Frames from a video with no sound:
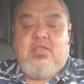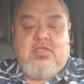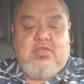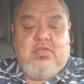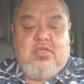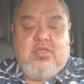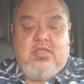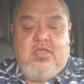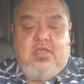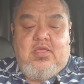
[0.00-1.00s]

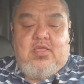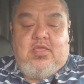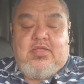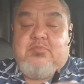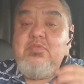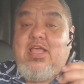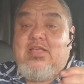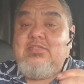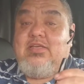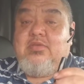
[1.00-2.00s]
and it's
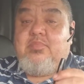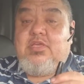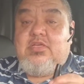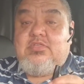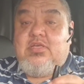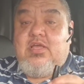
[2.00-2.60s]
plastic because